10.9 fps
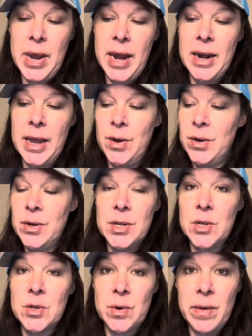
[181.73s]
and I couldn't
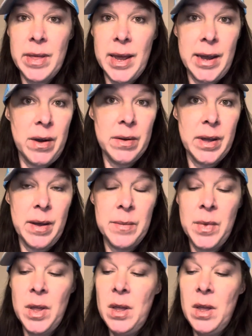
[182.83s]
control that outcome.